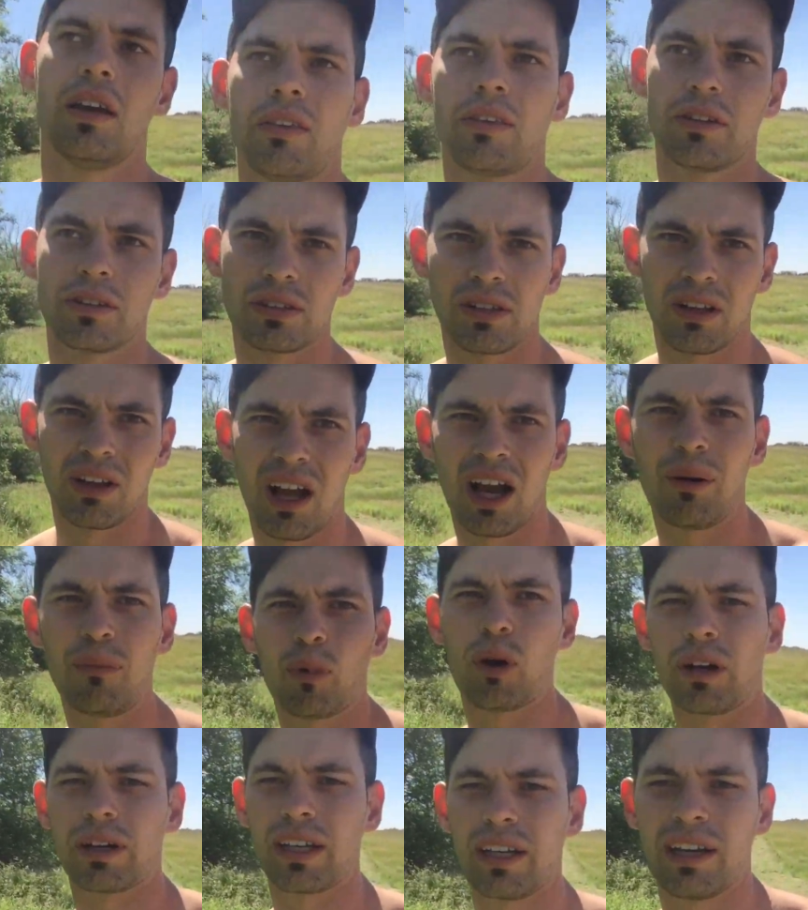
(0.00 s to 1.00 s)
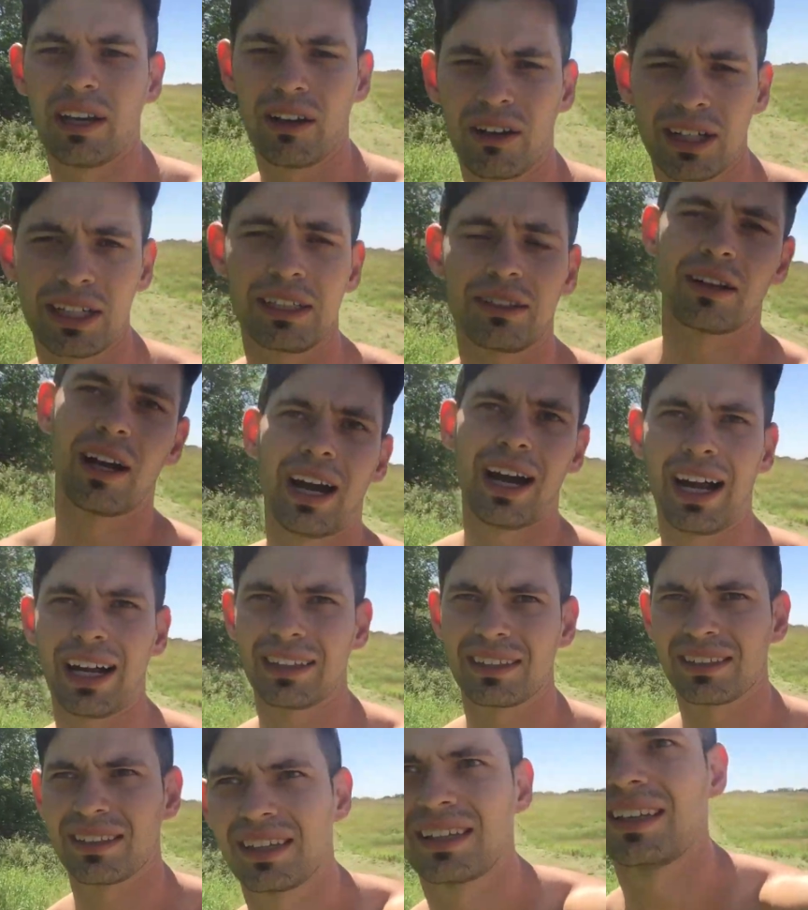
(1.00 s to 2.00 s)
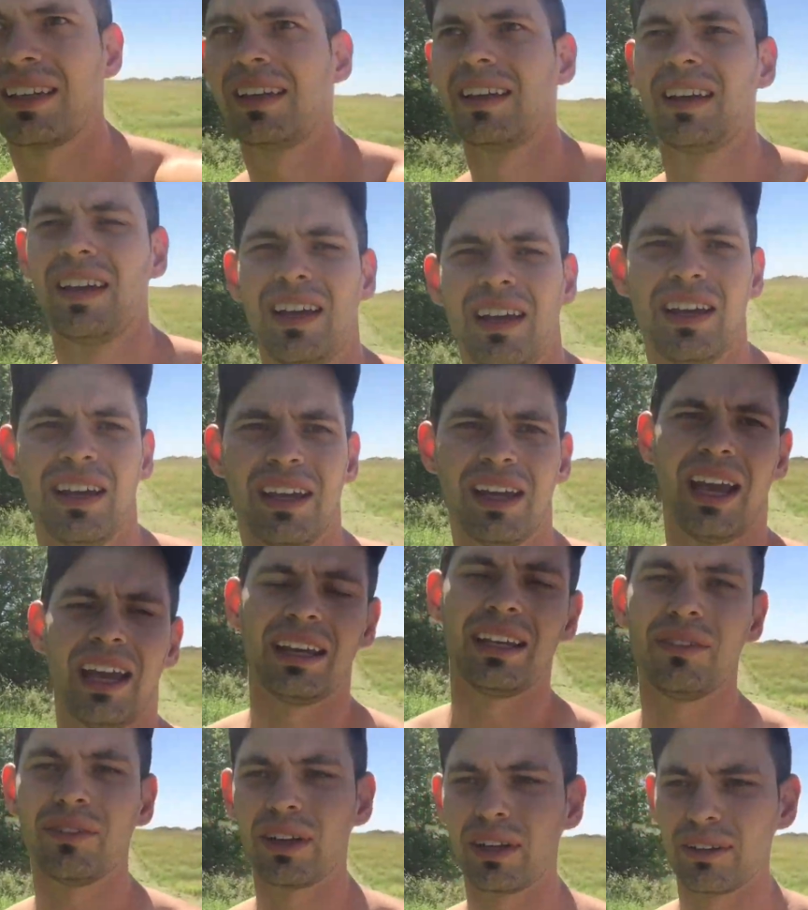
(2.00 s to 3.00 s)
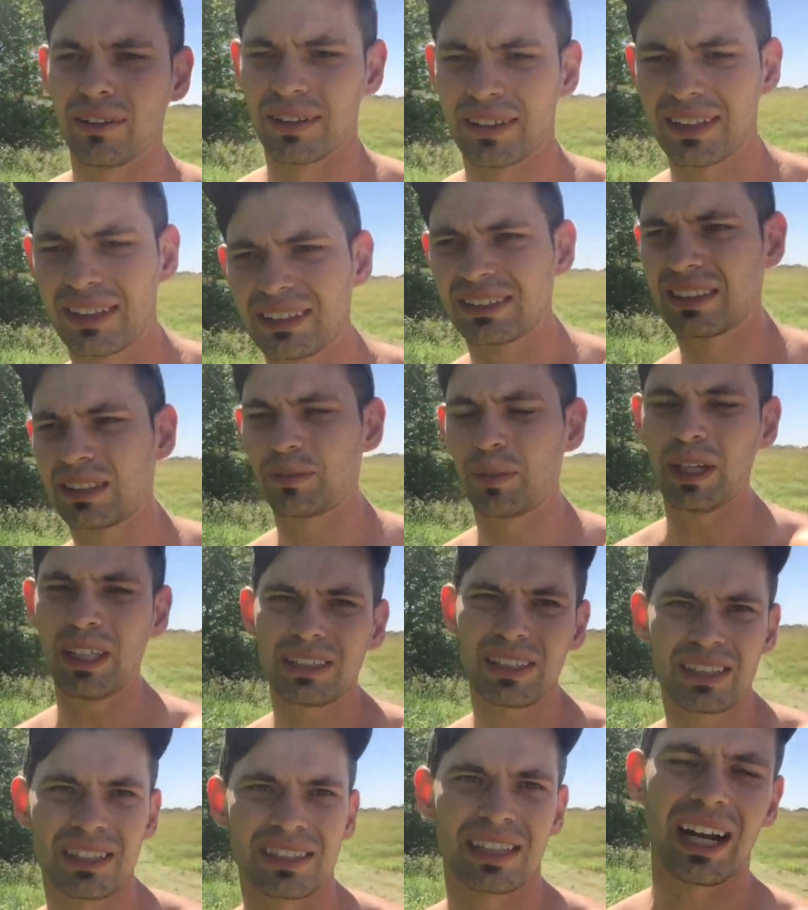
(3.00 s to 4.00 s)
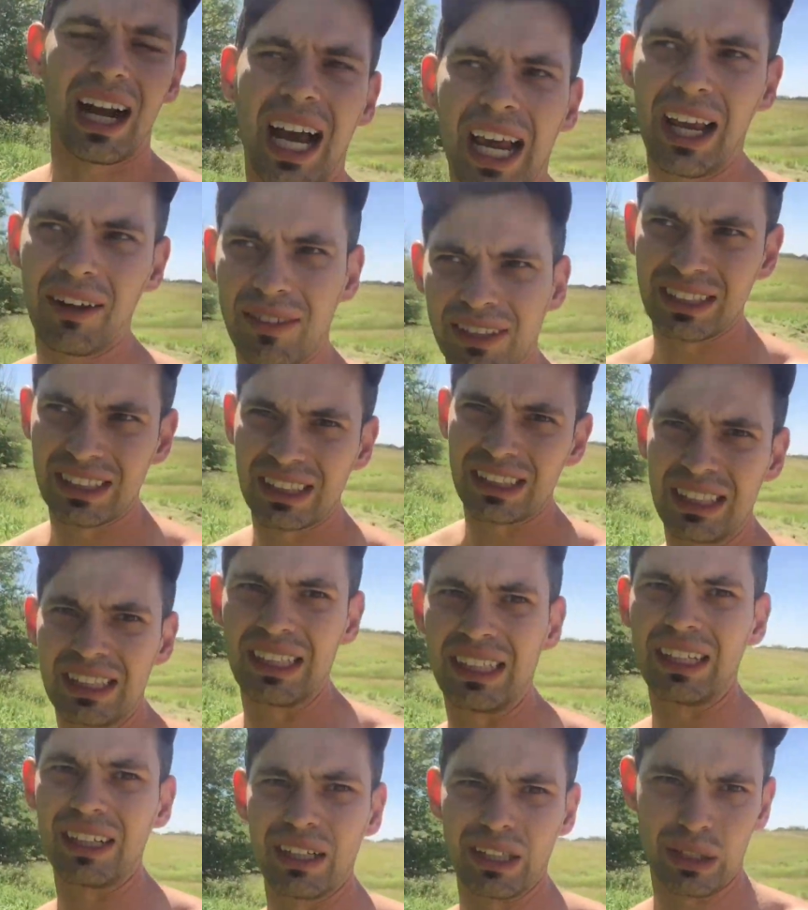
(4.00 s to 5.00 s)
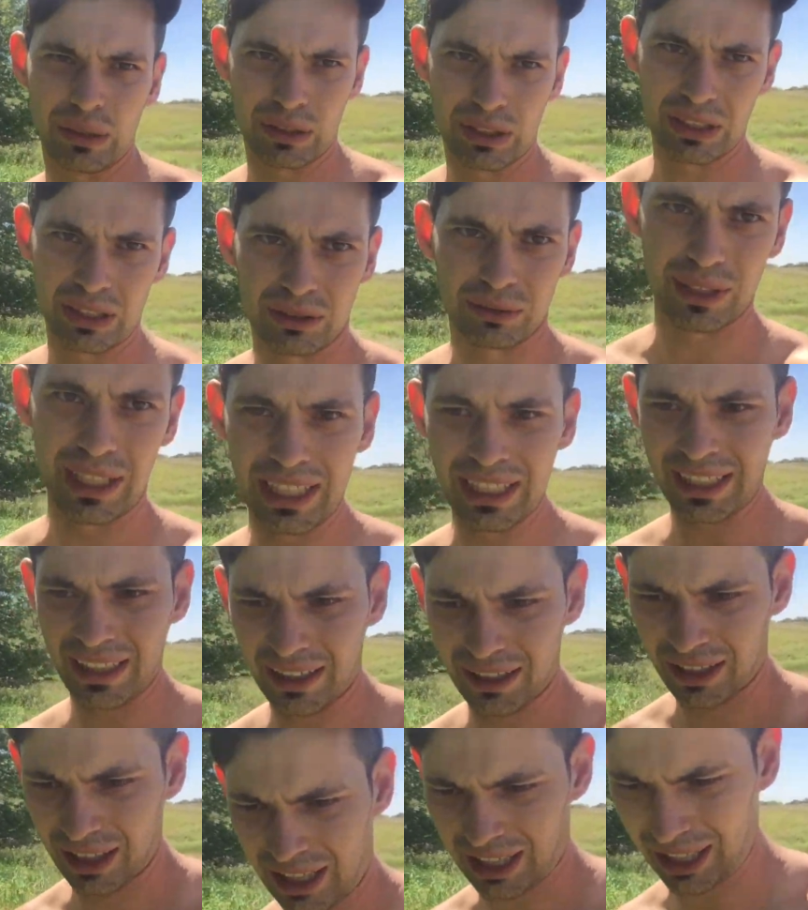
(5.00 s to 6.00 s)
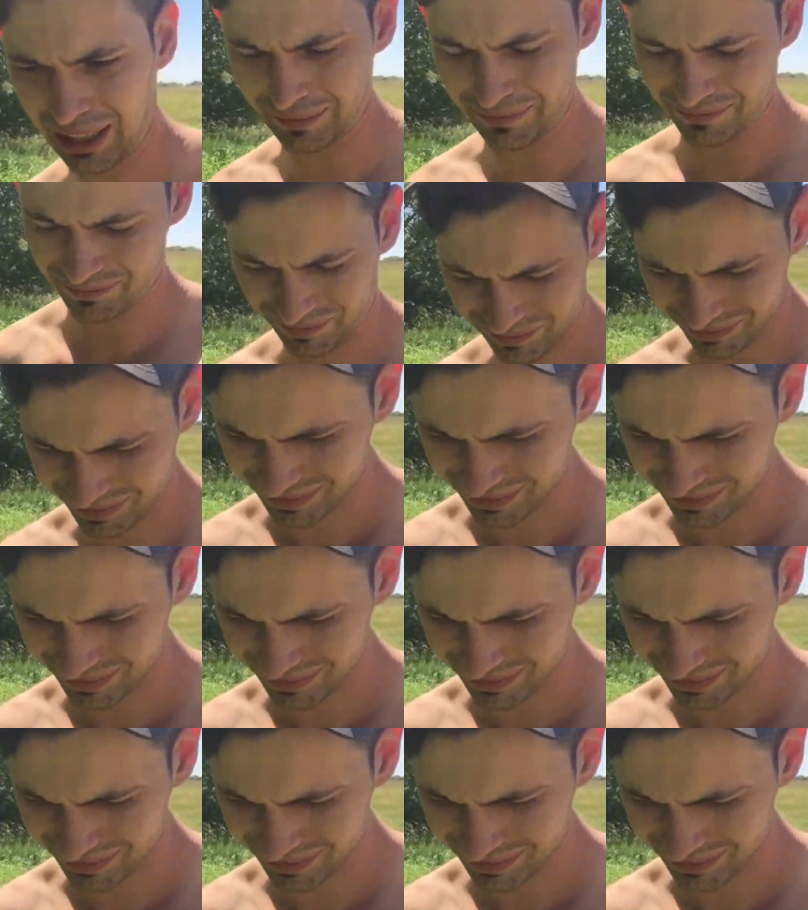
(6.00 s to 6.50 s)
There's a lot more canary grass and even species that I haven't seen in years, which is reed, um,